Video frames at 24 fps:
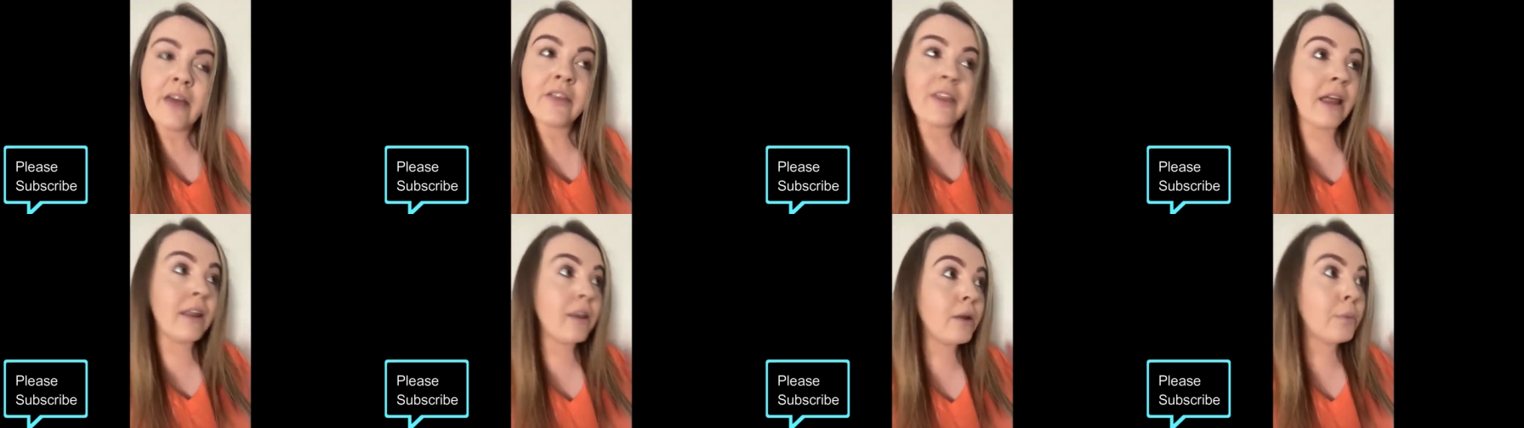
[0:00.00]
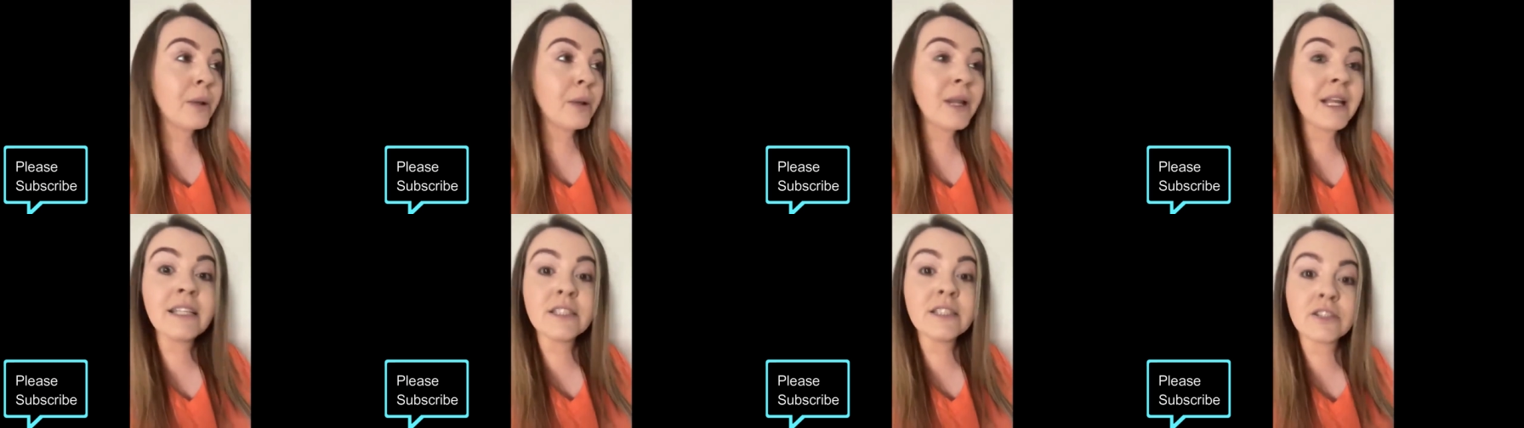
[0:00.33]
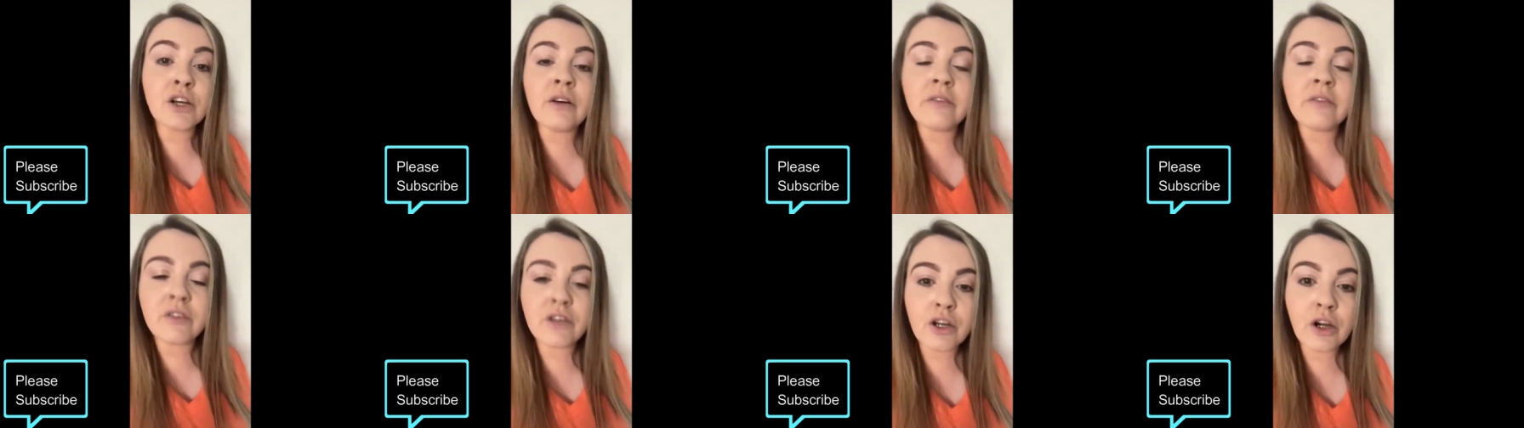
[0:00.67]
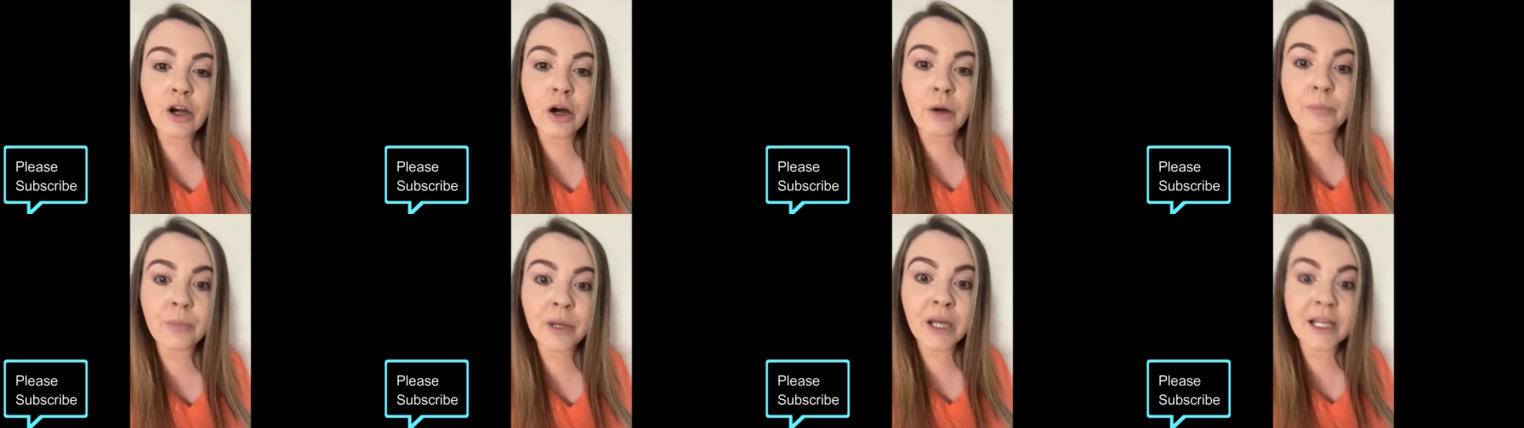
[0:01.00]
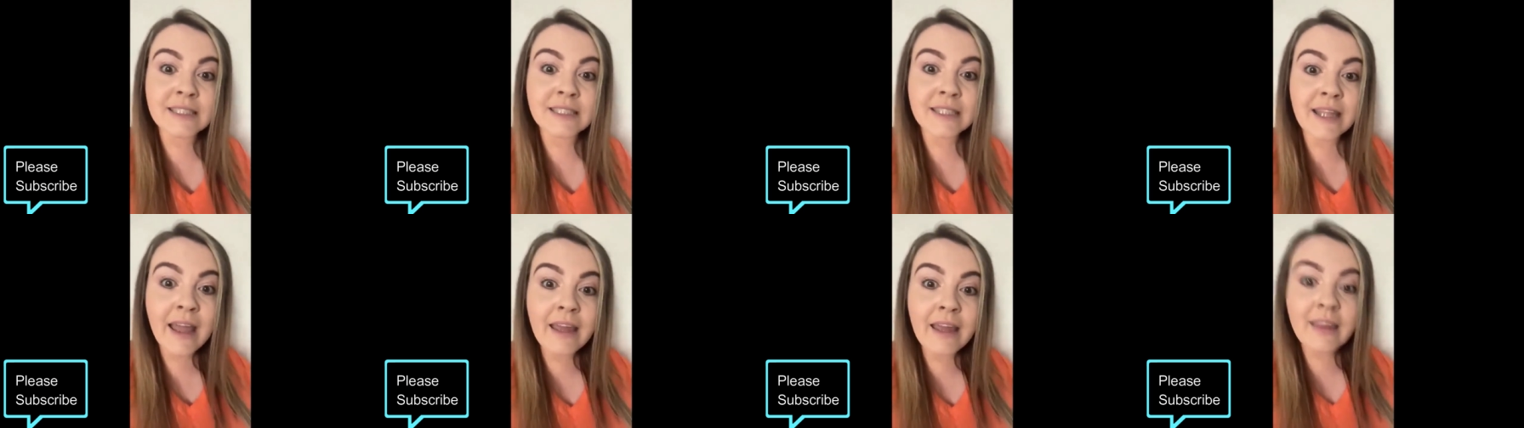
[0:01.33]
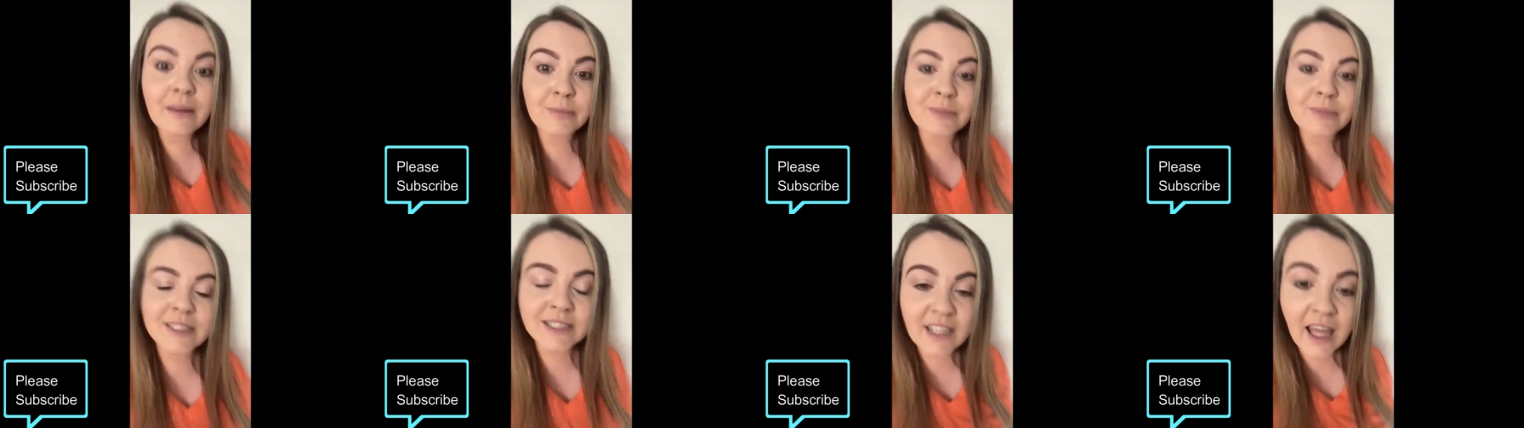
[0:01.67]
that the police covered up because they
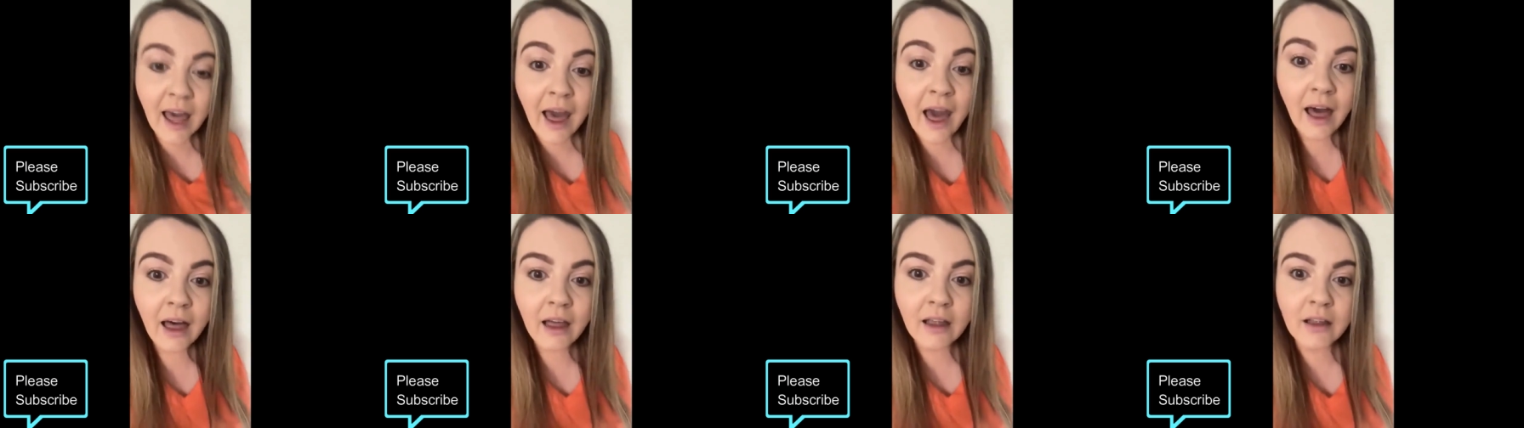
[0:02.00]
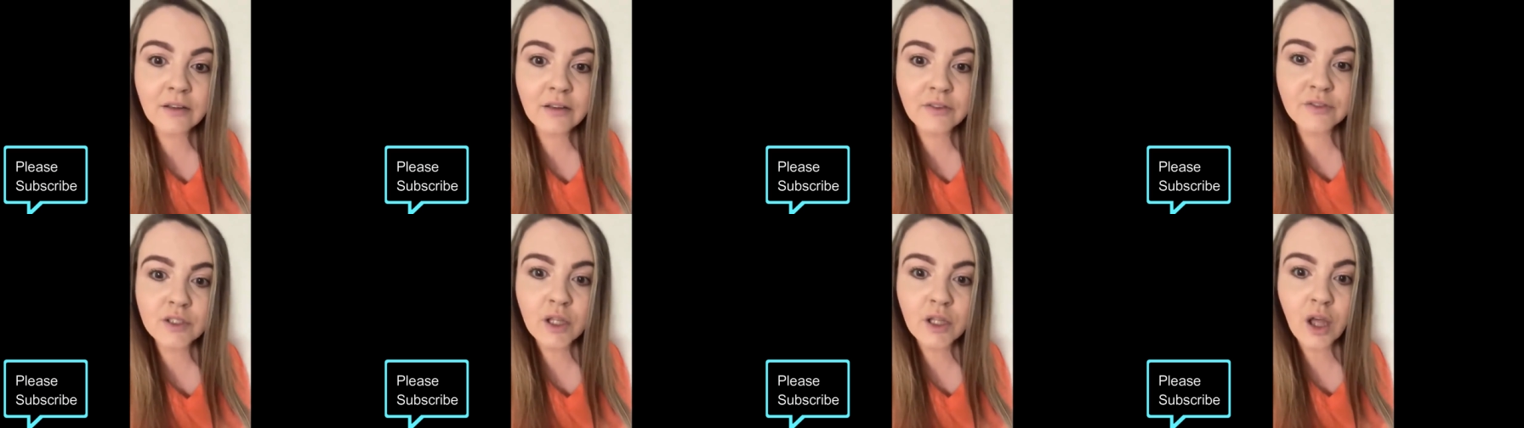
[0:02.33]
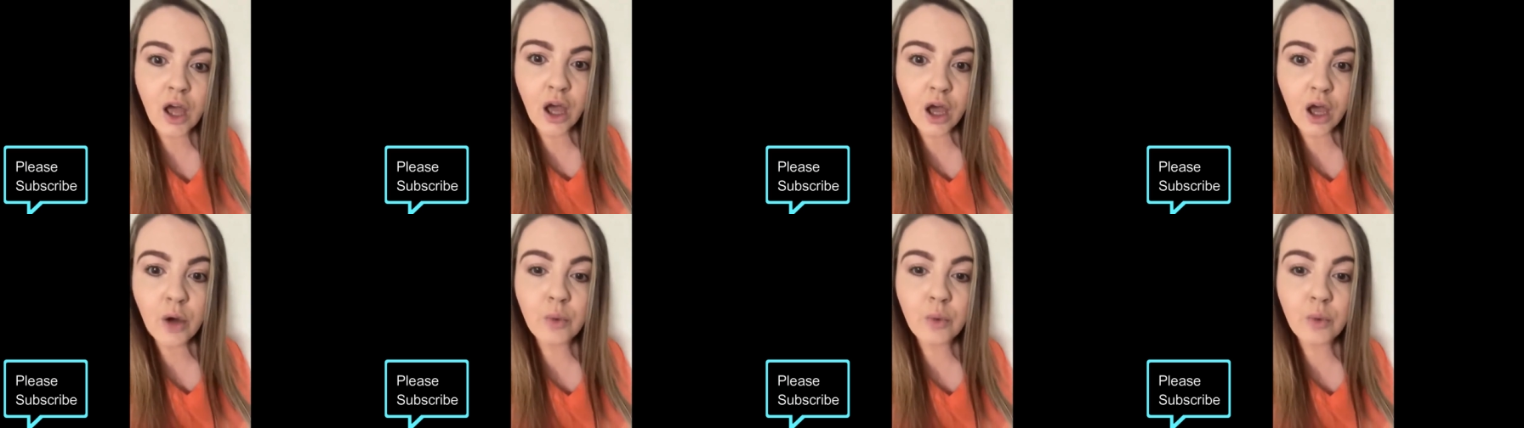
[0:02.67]
themselves